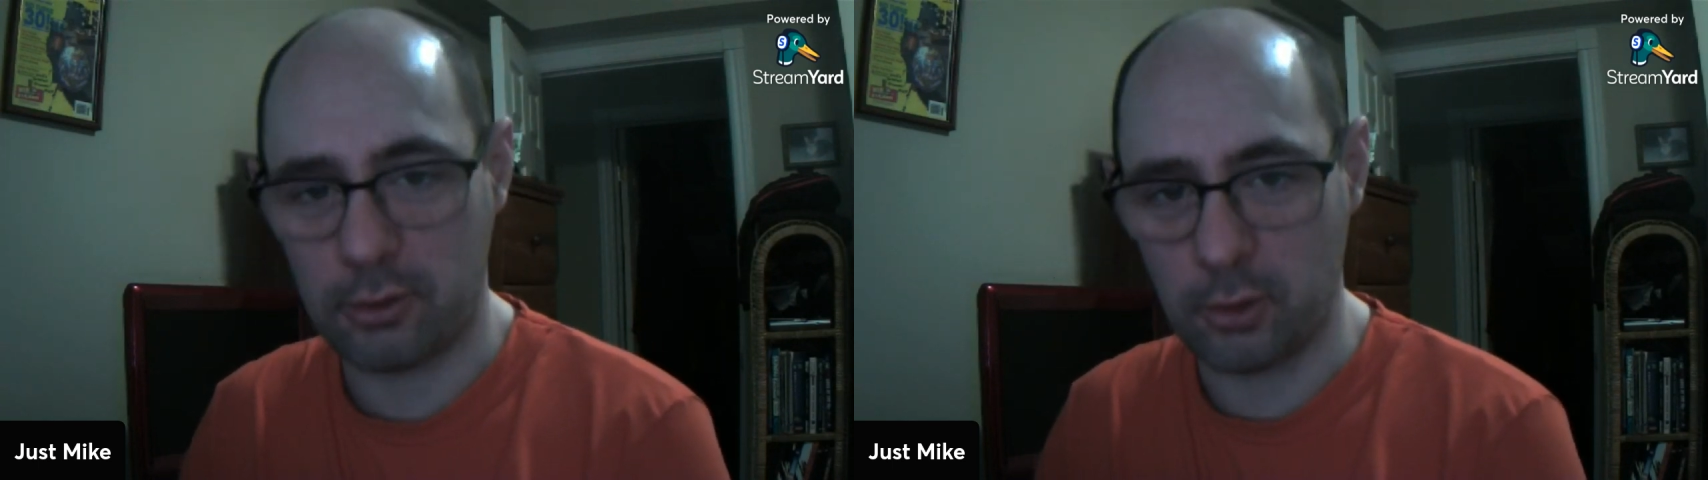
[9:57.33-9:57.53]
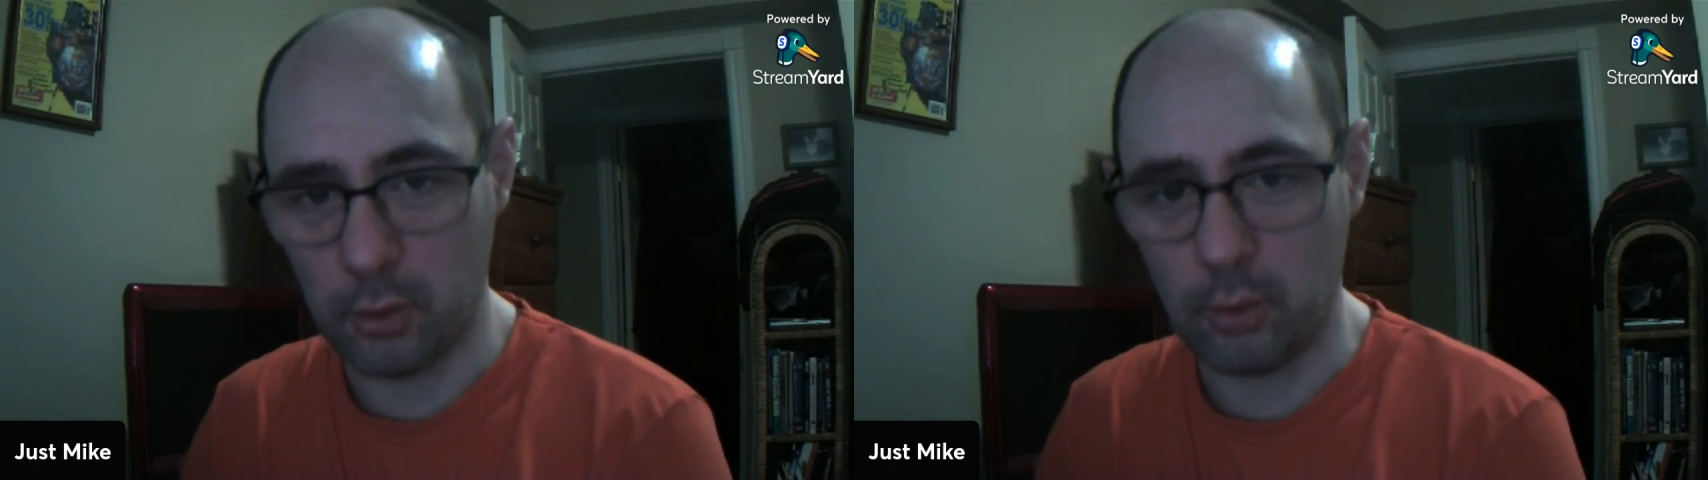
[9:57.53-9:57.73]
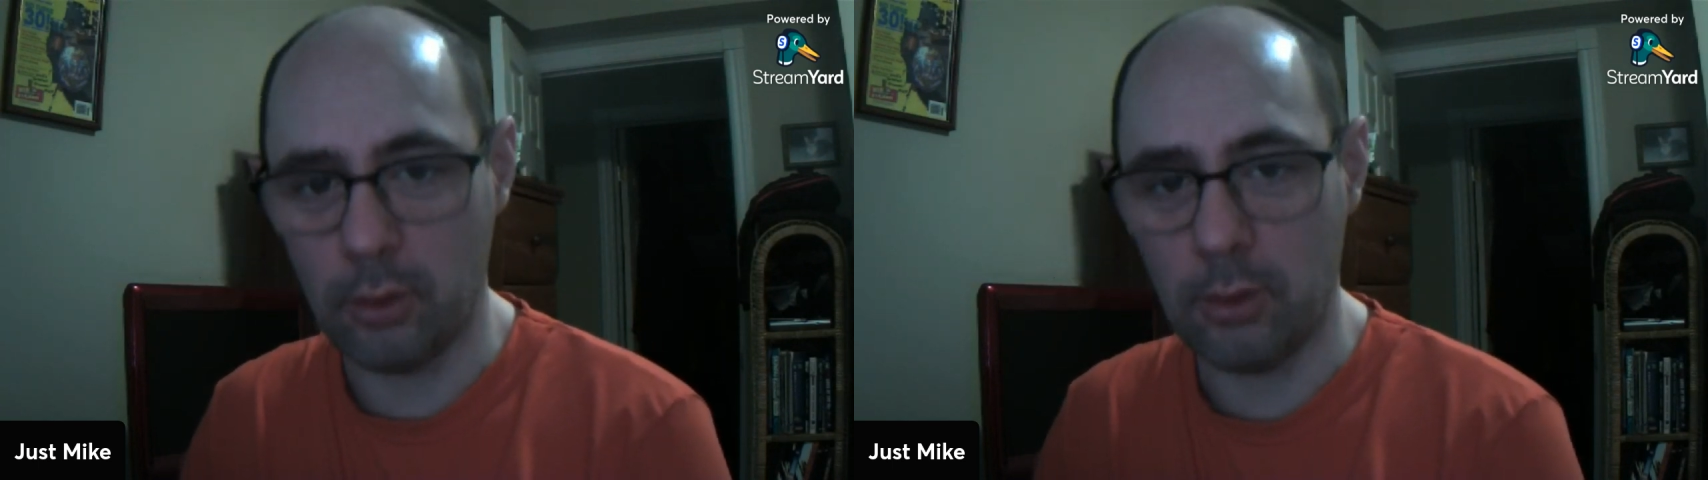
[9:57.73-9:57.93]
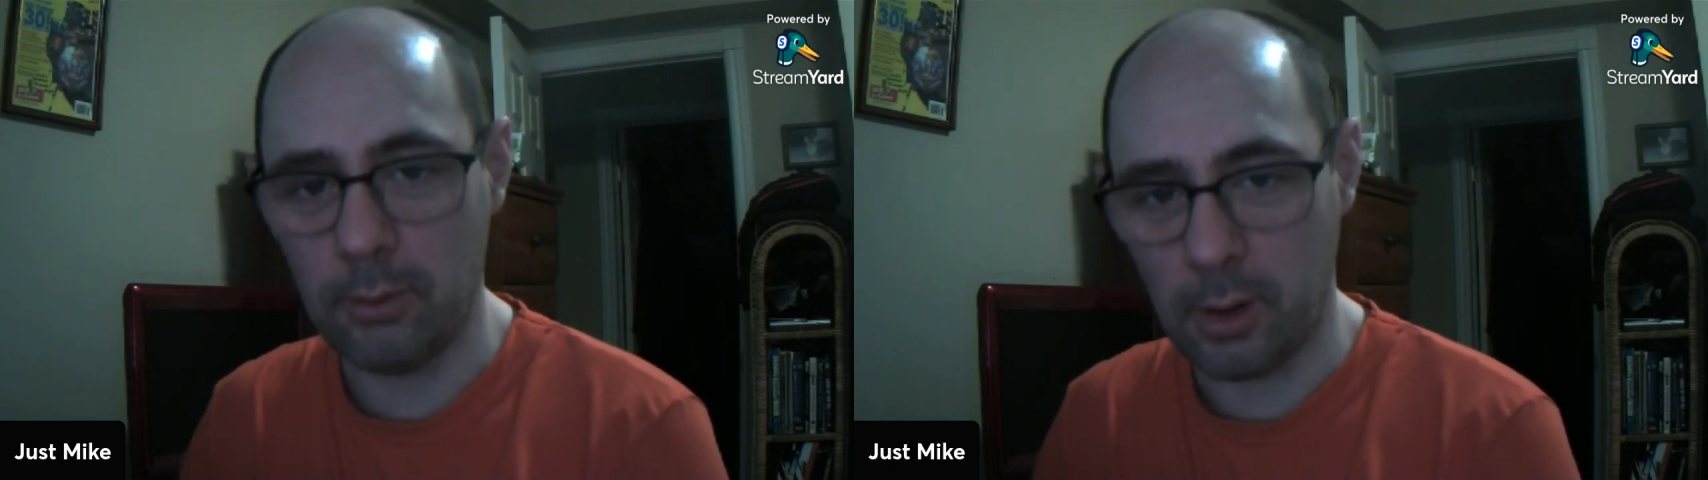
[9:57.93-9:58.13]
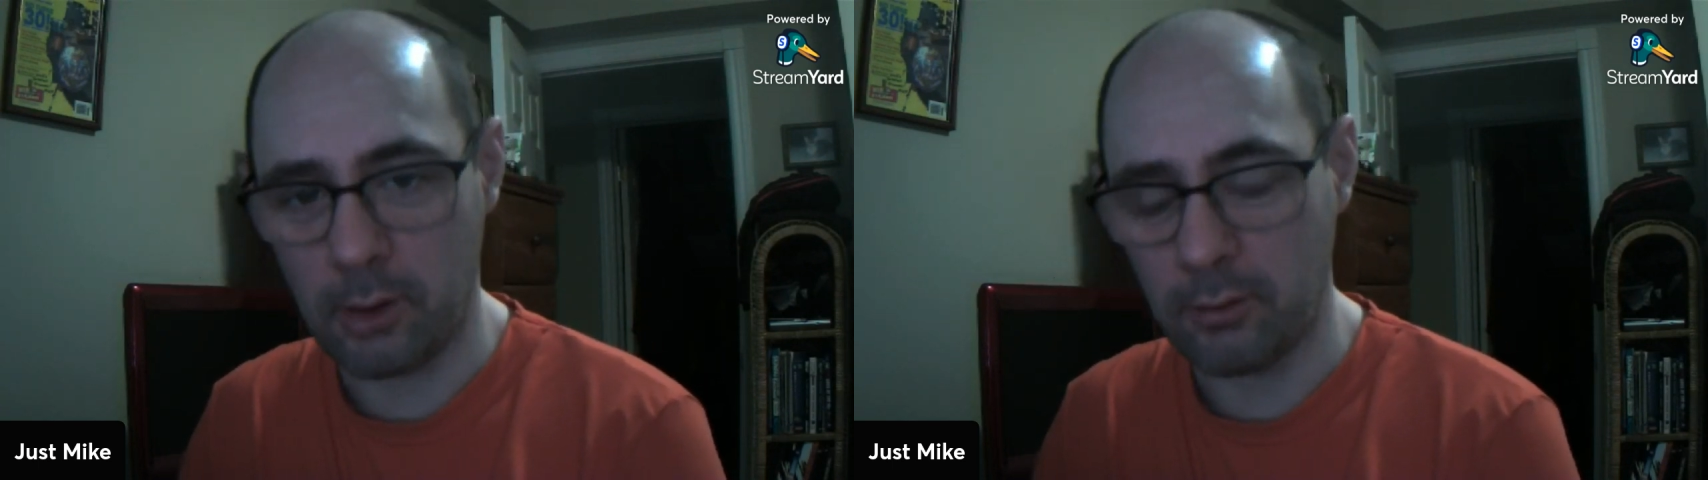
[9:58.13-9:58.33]
cool
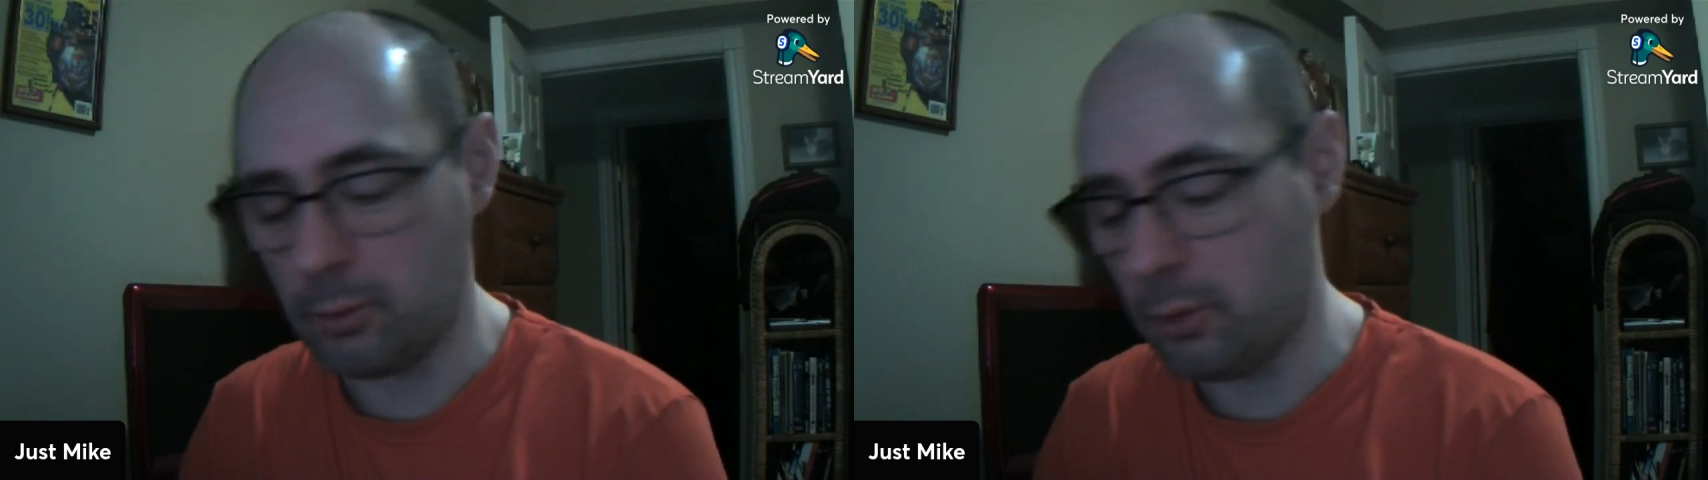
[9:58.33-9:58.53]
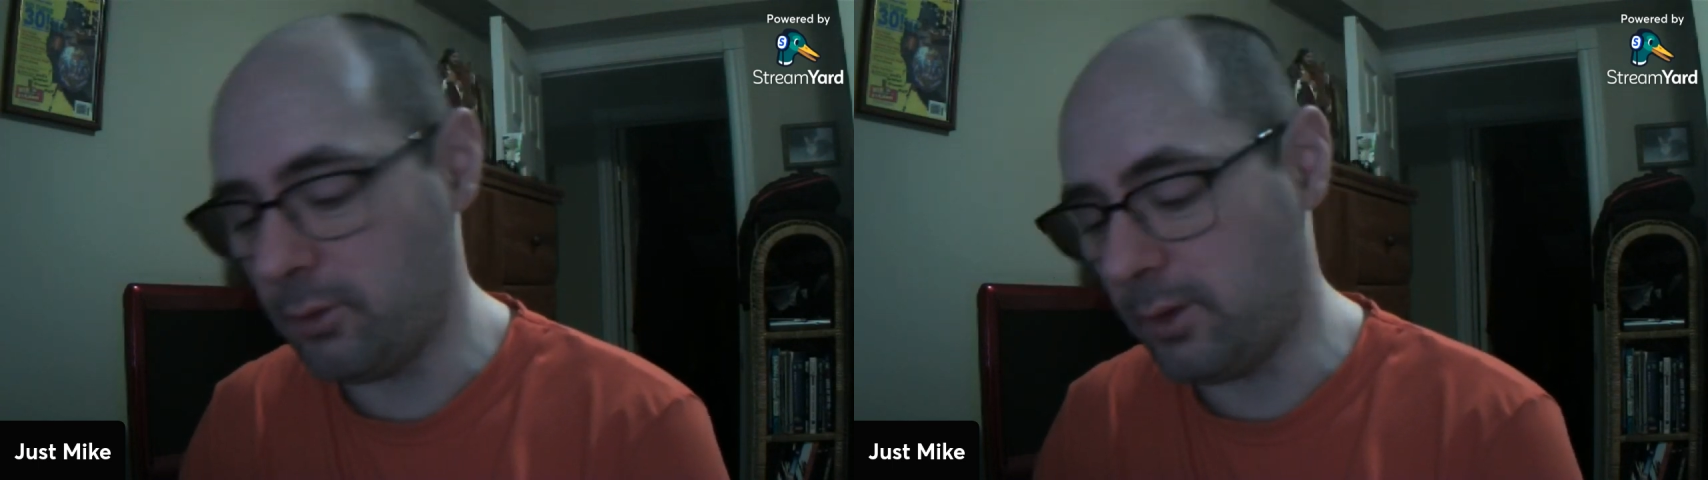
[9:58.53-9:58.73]
Marvel movie.